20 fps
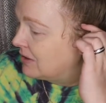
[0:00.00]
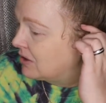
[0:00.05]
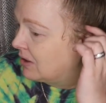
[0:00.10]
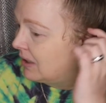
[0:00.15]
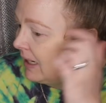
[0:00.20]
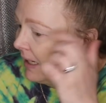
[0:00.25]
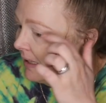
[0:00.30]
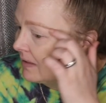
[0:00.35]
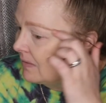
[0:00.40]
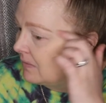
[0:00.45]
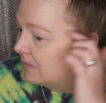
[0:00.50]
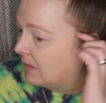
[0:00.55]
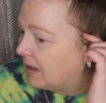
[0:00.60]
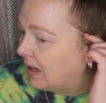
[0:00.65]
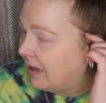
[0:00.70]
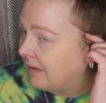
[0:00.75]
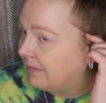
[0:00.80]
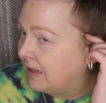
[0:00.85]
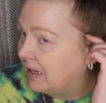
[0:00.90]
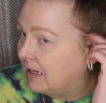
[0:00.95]
transfer
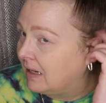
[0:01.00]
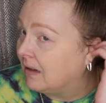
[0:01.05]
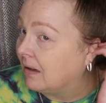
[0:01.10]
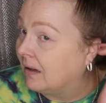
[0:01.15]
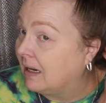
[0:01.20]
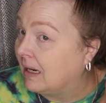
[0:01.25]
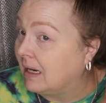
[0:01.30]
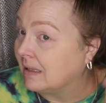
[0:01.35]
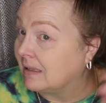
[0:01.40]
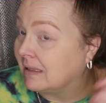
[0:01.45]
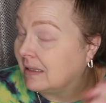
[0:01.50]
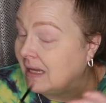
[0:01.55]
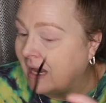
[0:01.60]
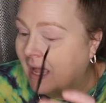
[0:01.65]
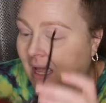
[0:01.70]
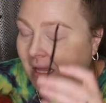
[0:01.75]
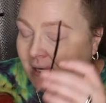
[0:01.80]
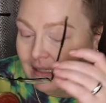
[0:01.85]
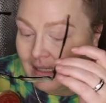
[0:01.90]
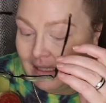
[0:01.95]
off here, and it's
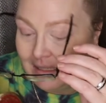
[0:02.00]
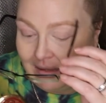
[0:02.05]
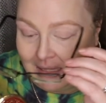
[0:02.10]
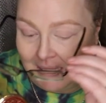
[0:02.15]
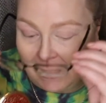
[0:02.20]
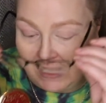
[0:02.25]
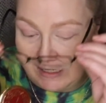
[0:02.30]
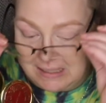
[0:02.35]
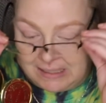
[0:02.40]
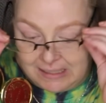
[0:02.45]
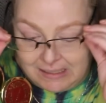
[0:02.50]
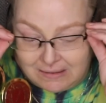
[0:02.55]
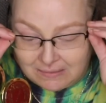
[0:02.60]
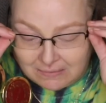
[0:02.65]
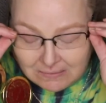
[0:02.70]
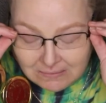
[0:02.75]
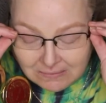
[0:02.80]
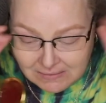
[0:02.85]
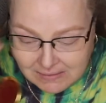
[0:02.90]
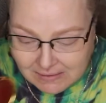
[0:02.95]
not done that
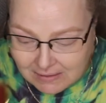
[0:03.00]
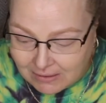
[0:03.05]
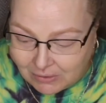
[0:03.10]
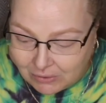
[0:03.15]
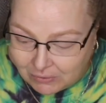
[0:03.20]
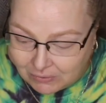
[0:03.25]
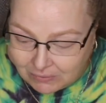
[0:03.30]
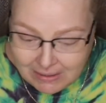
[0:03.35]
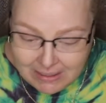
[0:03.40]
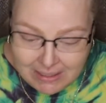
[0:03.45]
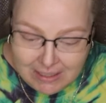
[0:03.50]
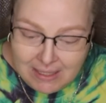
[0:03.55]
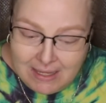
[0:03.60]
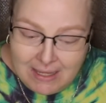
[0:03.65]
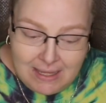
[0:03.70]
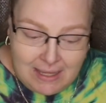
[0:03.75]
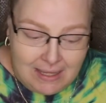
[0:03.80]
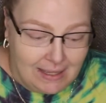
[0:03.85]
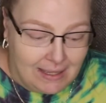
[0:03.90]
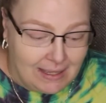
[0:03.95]
either. So,
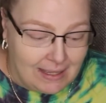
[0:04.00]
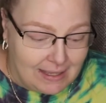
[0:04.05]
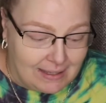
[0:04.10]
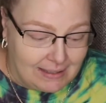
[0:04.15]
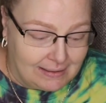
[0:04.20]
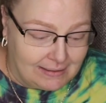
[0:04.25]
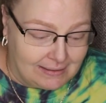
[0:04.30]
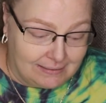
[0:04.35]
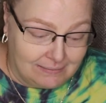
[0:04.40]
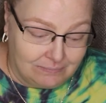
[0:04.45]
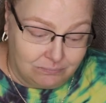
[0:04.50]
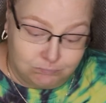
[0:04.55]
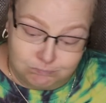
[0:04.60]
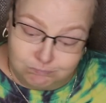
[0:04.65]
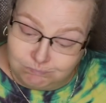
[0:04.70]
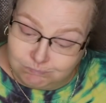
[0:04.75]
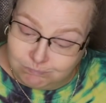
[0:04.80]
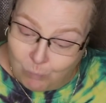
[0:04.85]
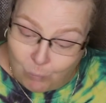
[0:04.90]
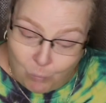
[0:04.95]

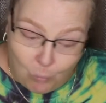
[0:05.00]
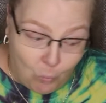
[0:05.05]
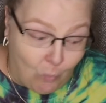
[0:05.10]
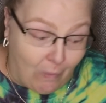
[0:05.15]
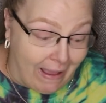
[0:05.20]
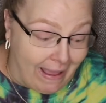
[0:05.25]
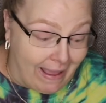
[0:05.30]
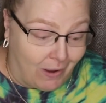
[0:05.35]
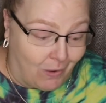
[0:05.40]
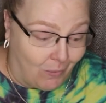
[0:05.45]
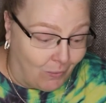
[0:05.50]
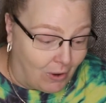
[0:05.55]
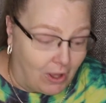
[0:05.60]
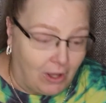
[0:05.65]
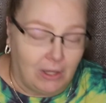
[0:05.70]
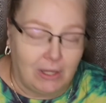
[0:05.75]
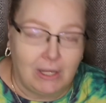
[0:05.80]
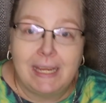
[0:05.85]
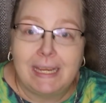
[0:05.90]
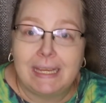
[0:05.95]
wow.
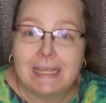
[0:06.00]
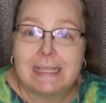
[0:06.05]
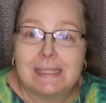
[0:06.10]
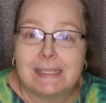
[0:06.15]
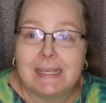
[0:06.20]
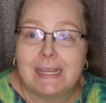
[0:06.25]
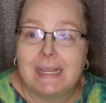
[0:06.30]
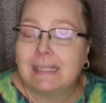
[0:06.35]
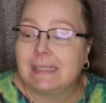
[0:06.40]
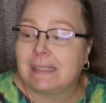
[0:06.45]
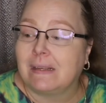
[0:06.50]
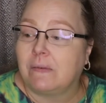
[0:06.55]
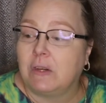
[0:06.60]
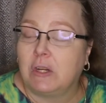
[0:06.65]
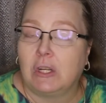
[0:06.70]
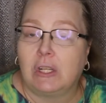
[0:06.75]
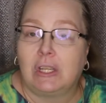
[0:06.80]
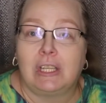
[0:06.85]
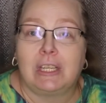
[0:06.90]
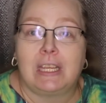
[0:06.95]
All I can say is if
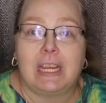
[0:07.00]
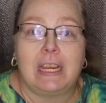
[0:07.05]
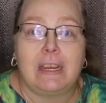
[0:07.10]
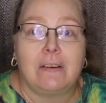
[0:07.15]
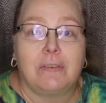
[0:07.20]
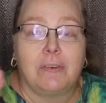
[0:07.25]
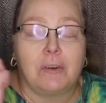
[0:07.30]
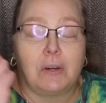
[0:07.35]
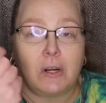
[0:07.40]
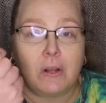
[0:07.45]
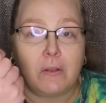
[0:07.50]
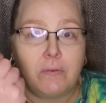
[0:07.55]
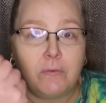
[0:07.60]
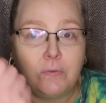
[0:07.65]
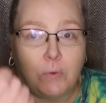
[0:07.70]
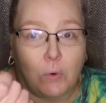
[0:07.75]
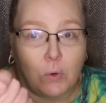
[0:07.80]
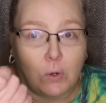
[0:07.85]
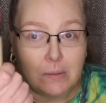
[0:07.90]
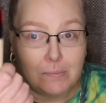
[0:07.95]
you're looking for an
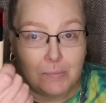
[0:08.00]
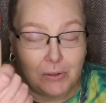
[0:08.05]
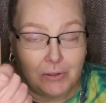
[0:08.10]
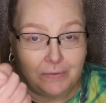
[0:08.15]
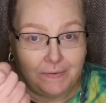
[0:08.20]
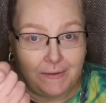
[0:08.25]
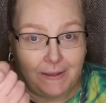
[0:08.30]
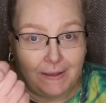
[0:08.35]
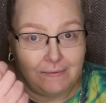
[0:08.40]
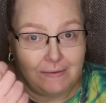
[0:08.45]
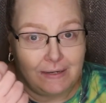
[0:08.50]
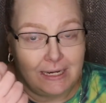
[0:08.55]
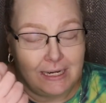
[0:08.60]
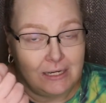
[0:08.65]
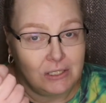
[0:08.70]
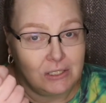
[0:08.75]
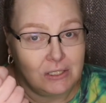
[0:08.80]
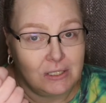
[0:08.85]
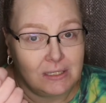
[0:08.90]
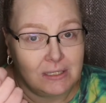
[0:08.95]
affordable
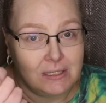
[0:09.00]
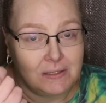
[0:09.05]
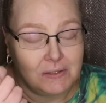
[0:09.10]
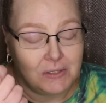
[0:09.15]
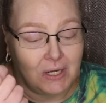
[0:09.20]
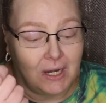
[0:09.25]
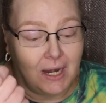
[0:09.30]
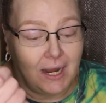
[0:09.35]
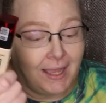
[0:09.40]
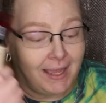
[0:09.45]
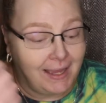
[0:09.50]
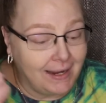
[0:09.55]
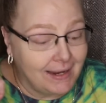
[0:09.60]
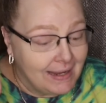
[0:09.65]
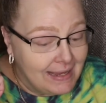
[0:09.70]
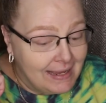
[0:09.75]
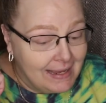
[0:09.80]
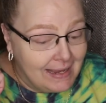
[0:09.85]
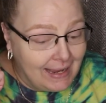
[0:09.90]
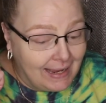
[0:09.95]
foundation to try
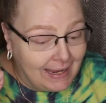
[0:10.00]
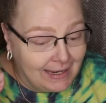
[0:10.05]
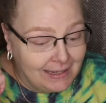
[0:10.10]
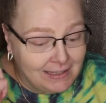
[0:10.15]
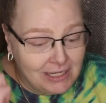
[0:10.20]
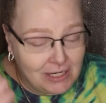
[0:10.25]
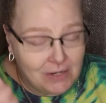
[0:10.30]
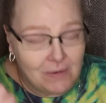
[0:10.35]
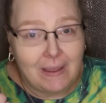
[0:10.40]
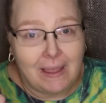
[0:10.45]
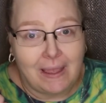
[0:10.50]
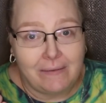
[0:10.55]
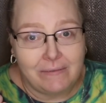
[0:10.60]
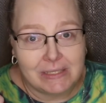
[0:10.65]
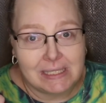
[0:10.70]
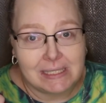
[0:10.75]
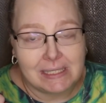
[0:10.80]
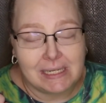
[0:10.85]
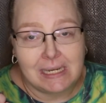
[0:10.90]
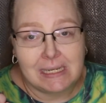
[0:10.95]
and you have
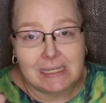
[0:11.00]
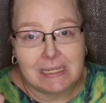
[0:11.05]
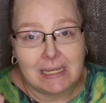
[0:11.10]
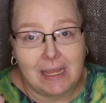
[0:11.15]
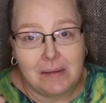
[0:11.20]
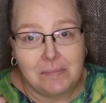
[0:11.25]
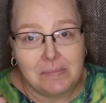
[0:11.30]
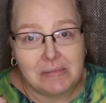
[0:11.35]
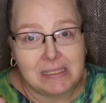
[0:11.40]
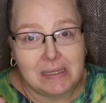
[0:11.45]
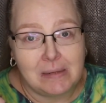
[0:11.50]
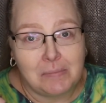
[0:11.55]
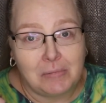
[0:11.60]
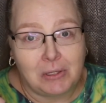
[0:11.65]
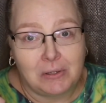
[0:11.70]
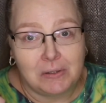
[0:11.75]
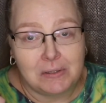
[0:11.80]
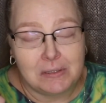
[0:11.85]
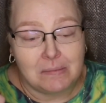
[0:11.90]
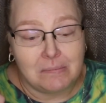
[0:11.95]
a skin type
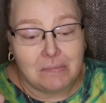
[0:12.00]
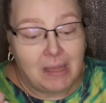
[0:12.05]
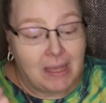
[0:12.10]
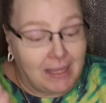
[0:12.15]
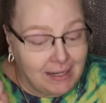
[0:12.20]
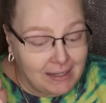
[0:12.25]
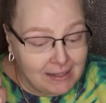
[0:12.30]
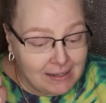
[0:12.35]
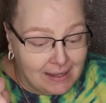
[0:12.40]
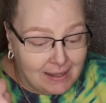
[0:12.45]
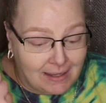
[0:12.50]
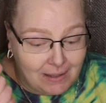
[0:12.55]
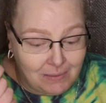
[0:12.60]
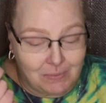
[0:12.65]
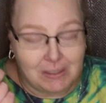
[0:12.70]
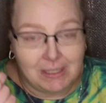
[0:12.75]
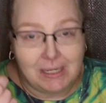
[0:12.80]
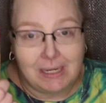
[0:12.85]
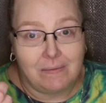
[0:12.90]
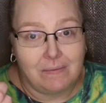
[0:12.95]
similar to mine, I
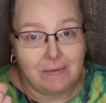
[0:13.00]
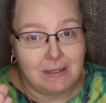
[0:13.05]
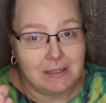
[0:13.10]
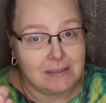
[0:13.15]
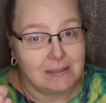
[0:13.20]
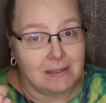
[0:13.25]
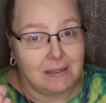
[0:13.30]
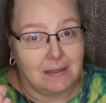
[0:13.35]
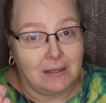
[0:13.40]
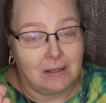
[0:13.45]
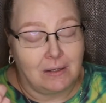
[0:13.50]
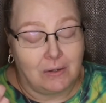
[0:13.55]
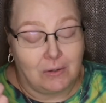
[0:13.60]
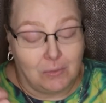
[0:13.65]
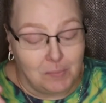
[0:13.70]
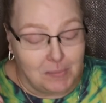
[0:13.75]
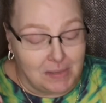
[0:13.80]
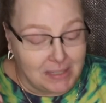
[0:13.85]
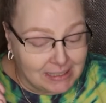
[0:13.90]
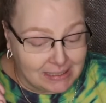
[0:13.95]
would give this a
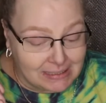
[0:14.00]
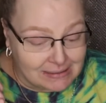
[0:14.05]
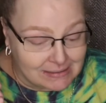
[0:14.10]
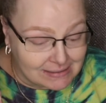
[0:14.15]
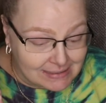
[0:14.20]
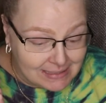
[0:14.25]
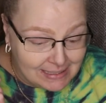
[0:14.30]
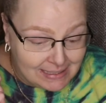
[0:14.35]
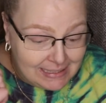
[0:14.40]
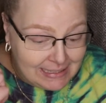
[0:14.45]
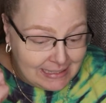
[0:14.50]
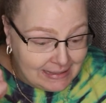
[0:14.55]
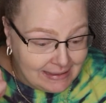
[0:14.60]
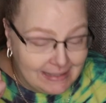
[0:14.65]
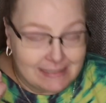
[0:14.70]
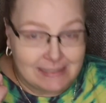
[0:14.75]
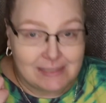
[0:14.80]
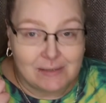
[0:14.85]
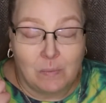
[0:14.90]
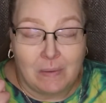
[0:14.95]
go because
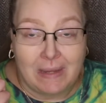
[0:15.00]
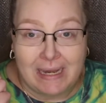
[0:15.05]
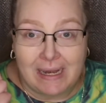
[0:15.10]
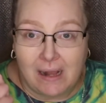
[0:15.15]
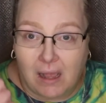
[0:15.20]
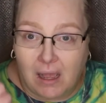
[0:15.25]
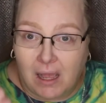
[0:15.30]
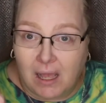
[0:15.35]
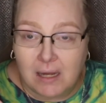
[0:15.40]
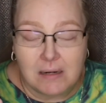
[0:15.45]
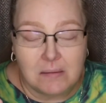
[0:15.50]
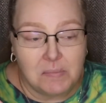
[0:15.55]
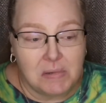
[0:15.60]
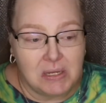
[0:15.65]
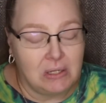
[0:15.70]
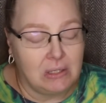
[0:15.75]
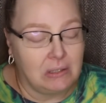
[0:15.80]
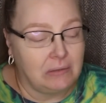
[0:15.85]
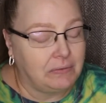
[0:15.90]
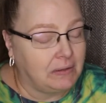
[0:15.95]
this went on
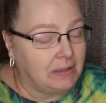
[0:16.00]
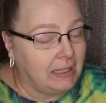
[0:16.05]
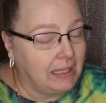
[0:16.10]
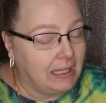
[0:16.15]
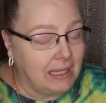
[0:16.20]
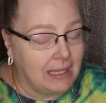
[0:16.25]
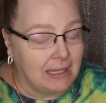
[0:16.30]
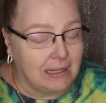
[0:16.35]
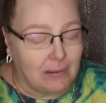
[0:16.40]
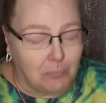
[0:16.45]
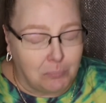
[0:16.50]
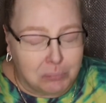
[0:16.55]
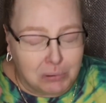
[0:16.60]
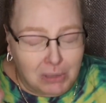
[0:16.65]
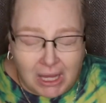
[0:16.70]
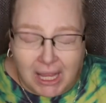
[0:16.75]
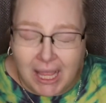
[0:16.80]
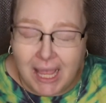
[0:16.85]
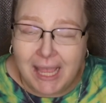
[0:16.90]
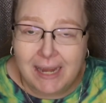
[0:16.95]
beautifully. It
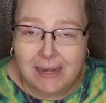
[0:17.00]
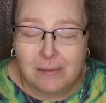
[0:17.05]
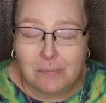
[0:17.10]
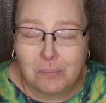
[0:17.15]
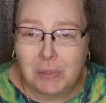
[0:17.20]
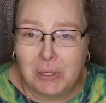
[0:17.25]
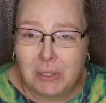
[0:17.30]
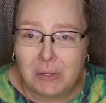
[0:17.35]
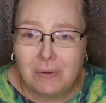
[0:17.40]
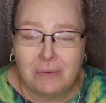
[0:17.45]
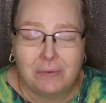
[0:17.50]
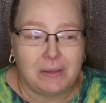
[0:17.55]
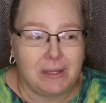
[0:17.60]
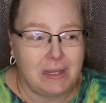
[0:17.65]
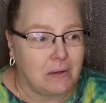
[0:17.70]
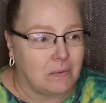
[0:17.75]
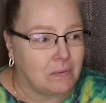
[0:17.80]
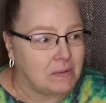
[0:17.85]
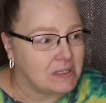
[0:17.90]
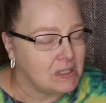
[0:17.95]
applied beautifully.
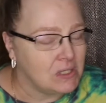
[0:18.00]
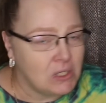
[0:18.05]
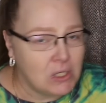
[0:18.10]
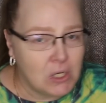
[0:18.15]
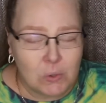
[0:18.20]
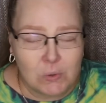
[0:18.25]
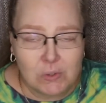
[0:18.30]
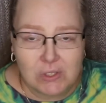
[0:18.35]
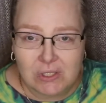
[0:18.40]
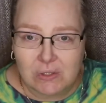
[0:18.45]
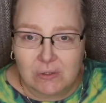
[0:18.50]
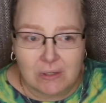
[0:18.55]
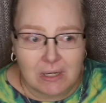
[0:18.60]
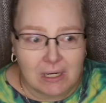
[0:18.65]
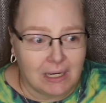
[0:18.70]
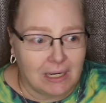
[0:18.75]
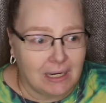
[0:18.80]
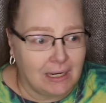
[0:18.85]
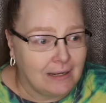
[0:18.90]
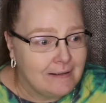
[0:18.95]
There was no
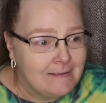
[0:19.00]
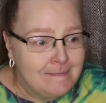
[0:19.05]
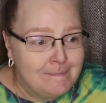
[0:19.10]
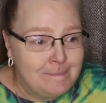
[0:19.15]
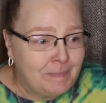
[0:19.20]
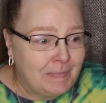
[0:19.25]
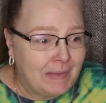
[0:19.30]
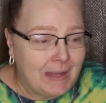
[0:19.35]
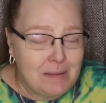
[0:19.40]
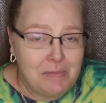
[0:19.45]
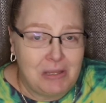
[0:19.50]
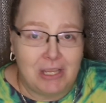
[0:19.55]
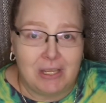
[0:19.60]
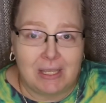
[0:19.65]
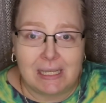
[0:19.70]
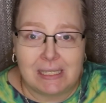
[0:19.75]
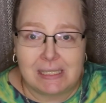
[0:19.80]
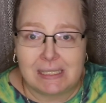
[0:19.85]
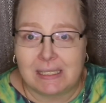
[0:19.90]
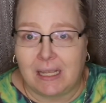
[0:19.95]
streaking. I mean, you
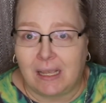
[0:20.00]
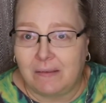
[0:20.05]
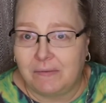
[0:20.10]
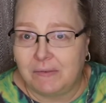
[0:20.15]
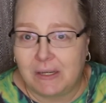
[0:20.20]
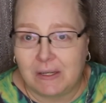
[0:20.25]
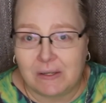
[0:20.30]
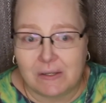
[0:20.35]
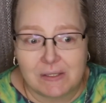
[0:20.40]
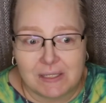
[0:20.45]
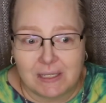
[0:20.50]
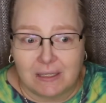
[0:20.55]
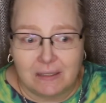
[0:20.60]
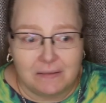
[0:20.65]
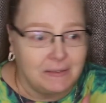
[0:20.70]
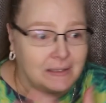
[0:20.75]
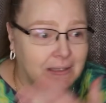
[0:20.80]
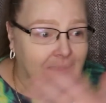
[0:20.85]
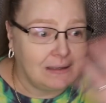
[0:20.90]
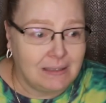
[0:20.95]
guys saw for
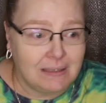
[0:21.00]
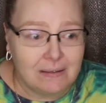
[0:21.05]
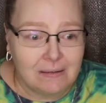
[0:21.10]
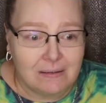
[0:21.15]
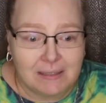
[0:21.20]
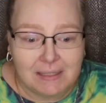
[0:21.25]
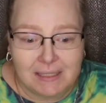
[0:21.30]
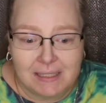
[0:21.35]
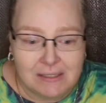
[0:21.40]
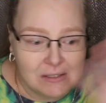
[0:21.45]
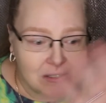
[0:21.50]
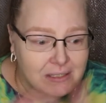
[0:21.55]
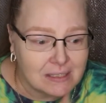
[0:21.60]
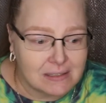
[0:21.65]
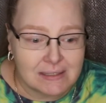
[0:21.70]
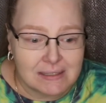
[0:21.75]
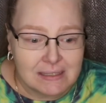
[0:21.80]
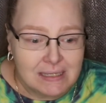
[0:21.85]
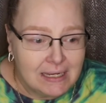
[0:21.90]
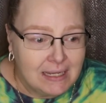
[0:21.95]
yourself, it literally
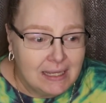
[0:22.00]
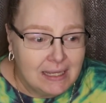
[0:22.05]
just,